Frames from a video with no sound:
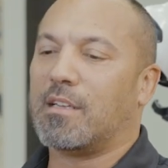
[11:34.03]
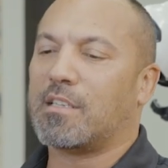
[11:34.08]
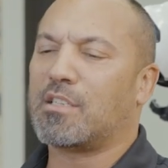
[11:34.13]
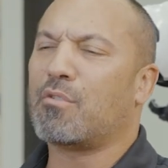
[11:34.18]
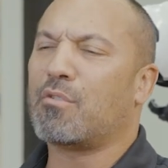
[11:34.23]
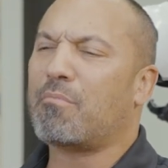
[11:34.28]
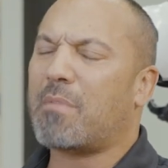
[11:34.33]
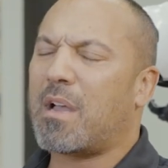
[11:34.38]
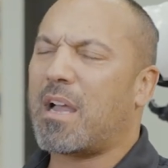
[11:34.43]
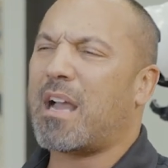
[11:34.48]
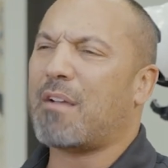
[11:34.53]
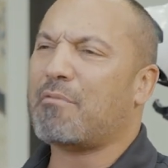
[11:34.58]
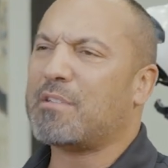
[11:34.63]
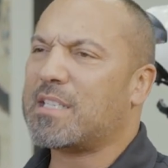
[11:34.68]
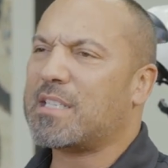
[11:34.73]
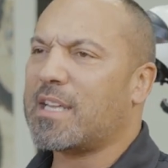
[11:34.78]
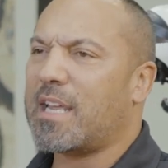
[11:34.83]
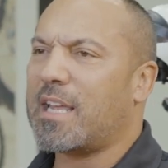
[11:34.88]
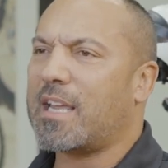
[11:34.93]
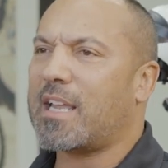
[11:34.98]
Right. So I
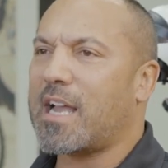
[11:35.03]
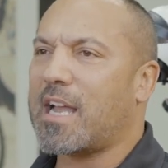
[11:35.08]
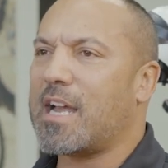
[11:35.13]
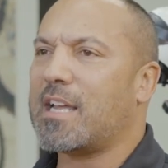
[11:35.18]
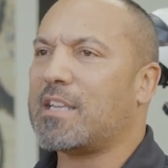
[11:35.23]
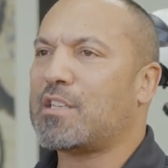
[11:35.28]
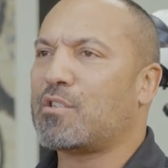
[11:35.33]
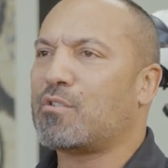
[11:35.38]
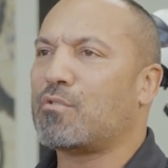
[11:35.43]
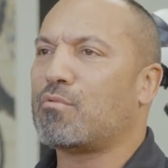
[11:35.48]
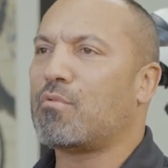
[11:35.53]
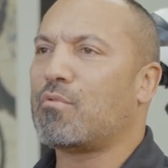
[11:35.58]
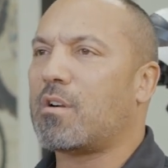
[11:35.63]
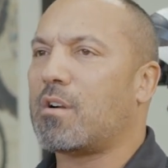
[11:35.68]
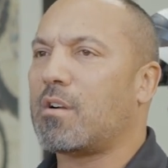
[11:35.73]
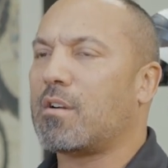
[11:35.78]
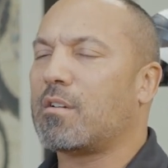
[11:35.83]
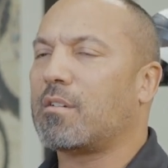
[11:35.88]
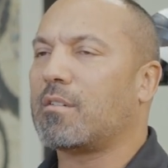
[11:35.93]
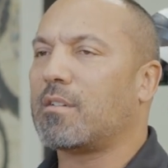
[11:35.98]
would say guys who
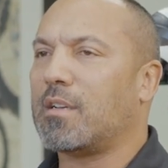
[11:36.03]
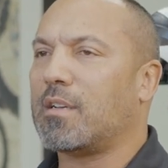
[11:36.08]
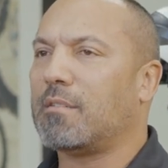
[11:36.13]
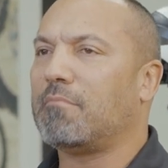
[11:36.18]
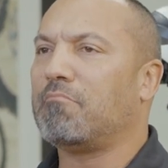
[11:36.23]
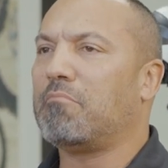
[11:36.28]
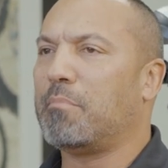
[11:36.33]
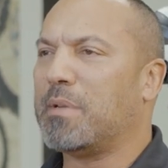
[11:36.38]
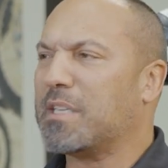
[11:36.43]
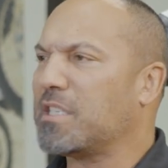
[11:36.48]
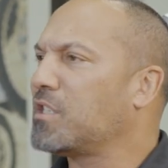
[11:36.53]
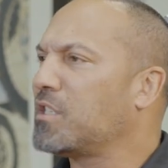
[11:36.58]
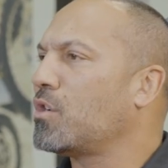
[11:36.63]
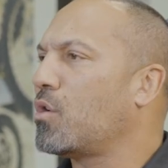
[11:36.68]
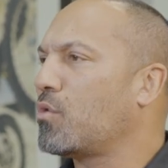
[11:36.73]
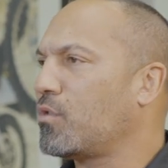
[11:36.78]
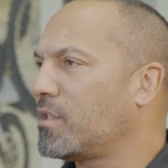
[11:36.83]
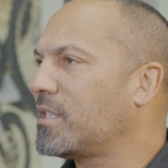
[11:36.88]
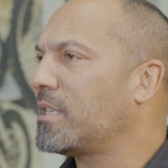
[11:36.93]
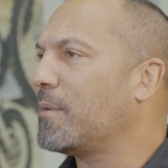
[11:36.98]
are business
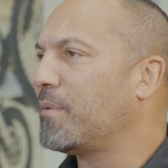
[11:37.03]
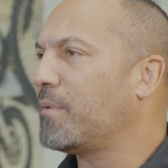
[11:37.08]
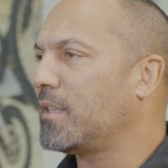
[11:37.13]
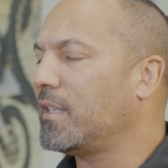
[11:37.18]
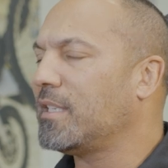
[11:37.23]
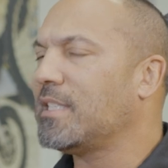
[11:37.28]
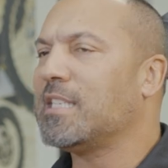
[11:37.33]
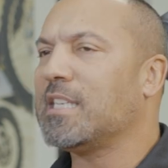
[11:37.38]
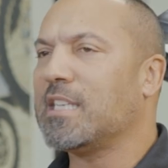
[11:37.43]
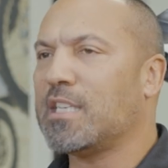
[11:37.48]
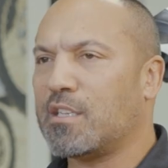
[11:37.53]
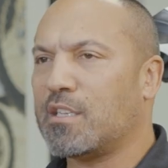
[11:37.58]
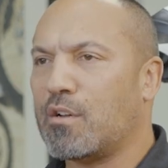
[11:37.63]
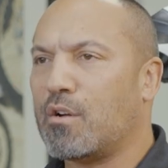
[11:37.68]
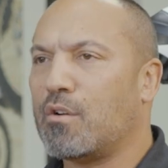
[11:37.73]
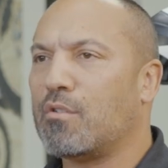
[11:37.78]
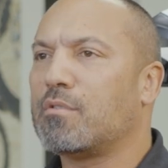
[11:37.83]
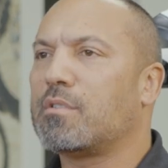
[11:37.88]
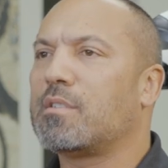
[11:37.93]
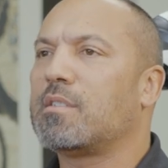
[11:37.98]
owners, typically
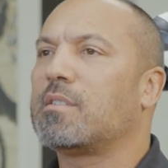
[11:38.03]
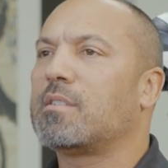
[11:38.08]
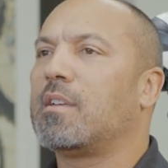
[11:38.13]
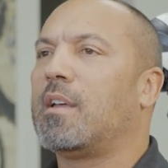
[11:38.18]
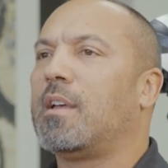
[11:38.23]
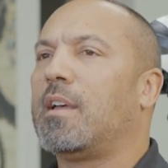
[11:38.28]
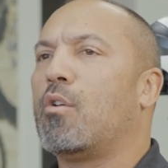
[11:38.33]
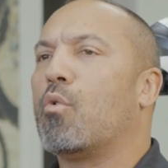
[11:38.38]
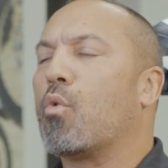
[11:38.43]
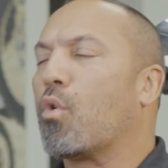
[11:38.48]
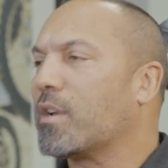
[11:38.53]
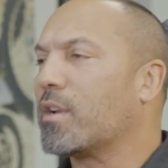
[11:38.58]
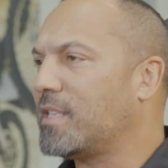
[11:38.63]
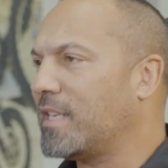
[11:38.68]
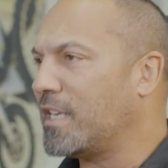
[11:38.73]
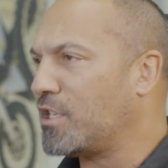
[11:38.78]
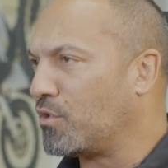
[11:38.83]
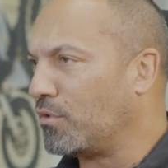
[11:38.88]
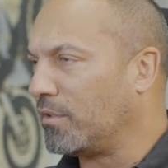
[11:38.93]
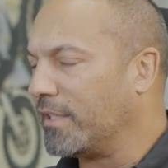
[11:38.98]
CEOs,
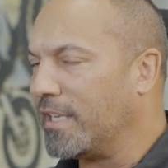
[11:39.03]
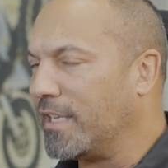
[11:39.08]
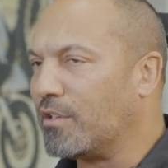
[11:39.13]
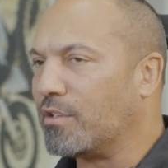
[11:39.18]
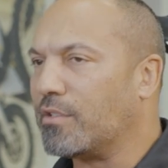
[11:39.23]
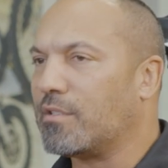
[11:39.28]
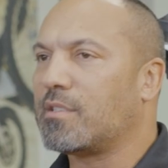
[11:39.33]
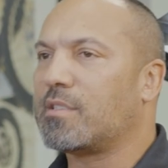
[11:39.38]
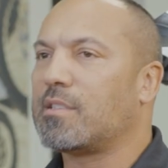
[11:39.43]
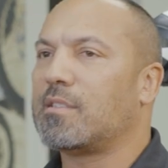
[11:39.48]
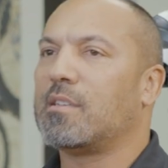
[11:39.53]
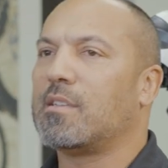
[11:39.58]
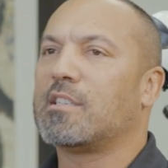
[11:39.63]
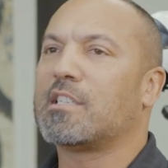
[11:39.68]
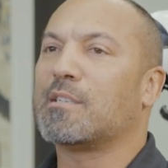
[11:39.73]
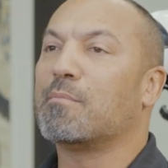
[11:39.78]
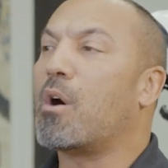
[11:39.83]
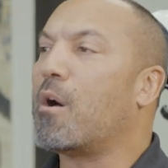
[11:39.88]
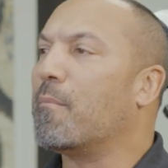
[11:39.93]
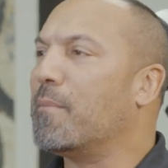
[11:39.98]
organizational leaders,
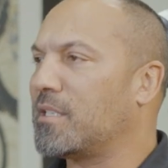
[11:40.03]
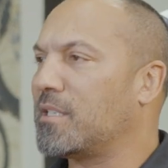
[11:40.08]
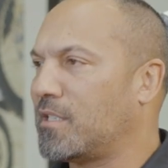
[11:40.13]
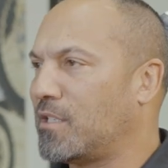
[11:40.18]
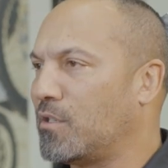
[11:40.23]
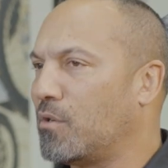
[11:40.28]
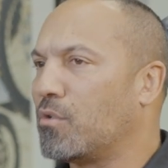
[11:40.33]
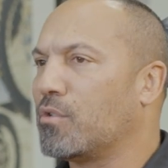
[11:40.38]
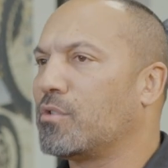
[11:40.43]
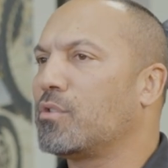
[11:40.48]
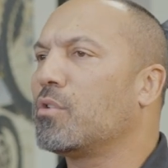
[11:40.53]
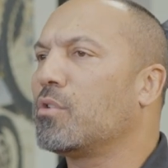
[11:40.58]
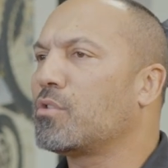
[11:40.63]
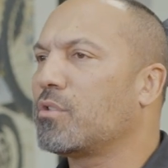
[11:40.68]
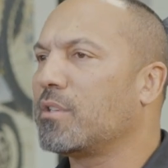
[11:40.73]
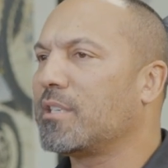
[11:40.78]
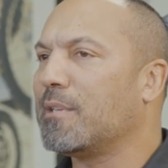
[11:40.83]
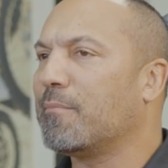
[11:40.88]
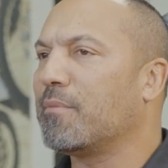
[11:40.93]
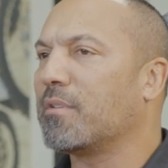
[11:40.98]
small business owners, those
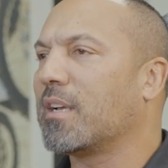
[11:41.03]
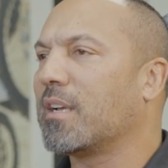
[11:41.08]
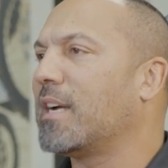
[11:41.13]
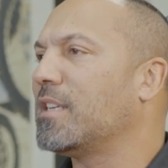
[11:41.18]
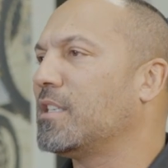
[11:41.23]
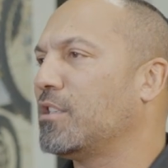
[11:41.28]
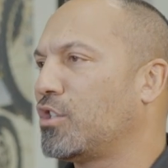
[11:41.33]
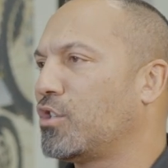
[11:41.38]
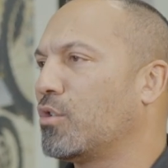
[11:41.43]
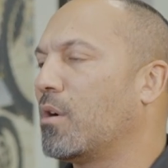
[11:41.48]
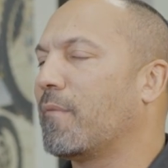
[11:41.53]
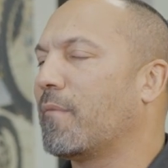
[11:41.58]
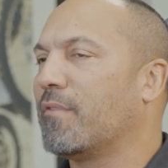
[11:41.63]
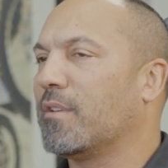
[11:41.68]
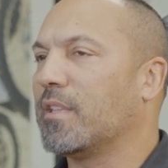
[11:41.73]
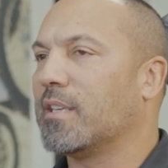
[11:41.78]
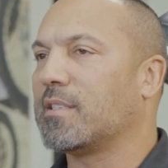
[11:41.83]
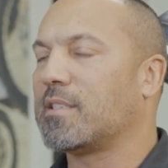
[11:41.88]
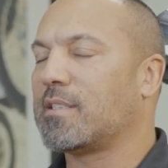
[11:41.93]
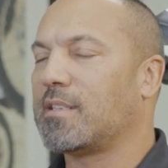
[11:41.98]
are the typical guys that show up
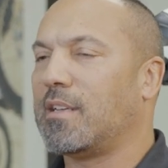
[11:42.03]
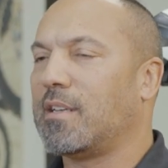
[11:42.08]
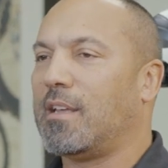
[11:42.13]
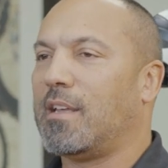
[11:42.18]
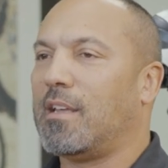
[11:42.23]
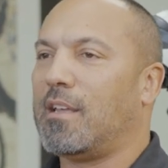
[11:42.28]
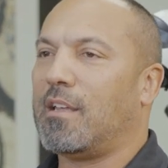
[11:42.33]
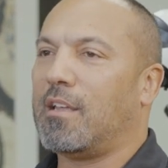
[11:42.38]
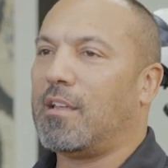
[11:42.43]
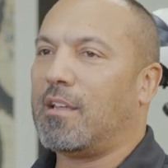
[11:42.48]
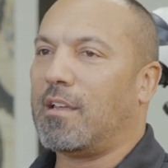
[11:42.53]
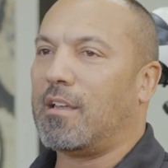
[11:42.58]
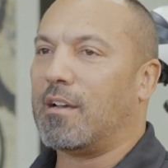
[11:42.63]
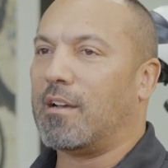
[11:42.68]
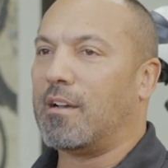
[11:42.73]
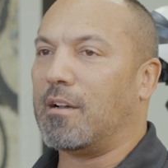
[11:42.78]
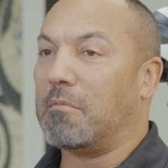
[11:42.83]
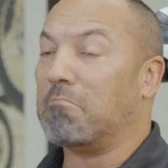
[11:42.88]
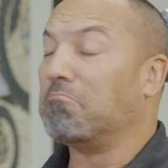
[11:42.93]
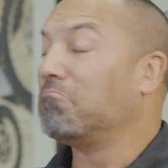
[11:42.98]
for this
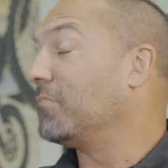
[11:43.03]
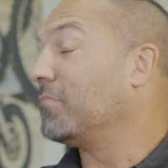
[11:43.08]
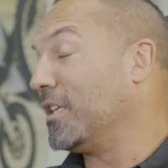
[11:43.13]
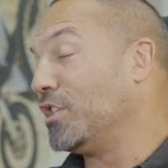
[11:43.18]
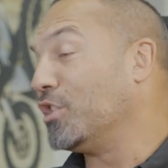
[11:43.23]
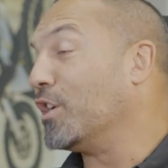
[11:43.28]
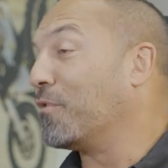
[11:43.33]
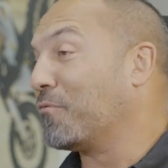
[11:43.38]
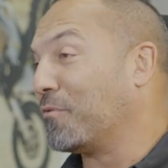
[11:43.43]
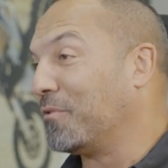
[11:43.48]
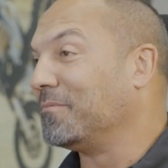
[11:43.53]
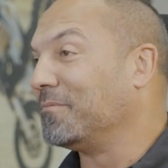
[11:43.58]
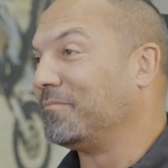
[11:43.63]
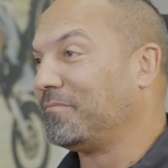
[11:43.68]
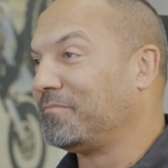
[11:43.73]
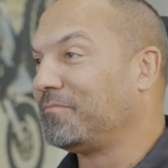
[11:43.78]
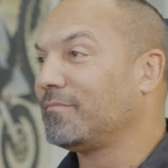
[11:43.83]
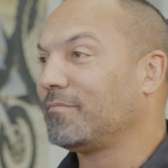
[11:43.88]
in general.